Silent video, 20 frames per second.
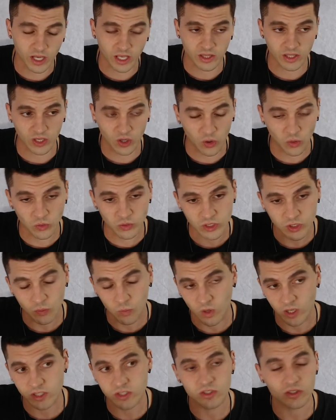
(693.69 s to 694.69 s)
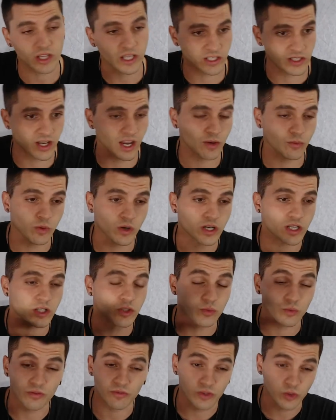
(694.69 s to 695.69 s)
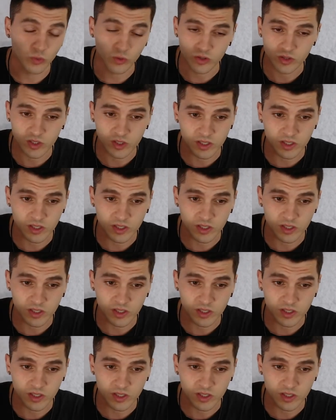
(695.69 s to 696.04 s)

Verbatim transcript: and the only ones are like Taiwanese reviewers